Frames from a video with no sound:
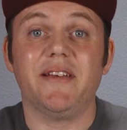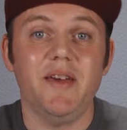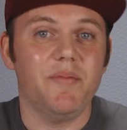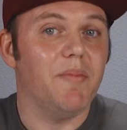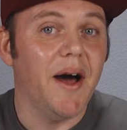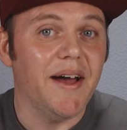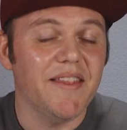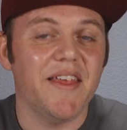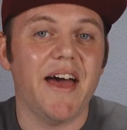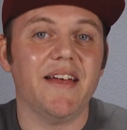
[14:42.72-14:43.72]
But keep in
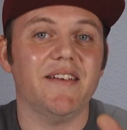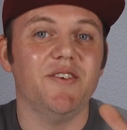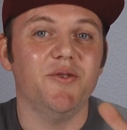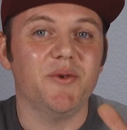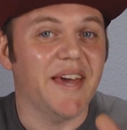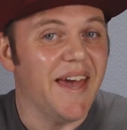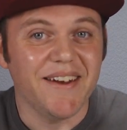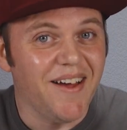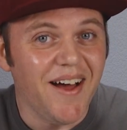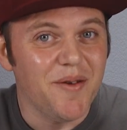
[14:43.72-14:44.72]
mind that you
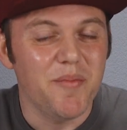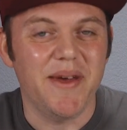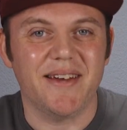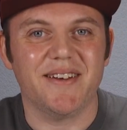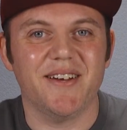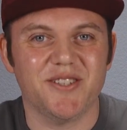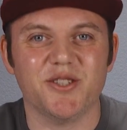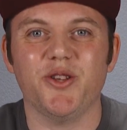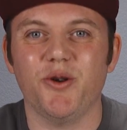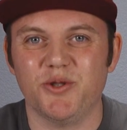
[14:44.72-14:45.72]
cannot make a
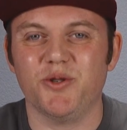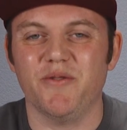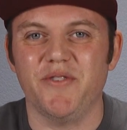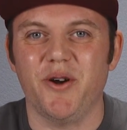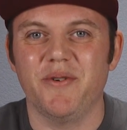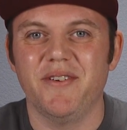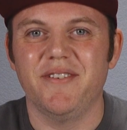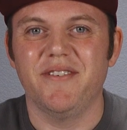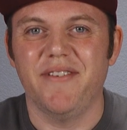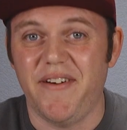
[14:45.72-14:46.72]
slow servo
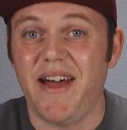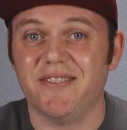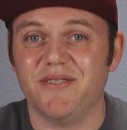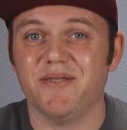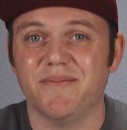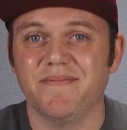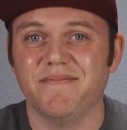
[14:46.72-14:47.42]
faster.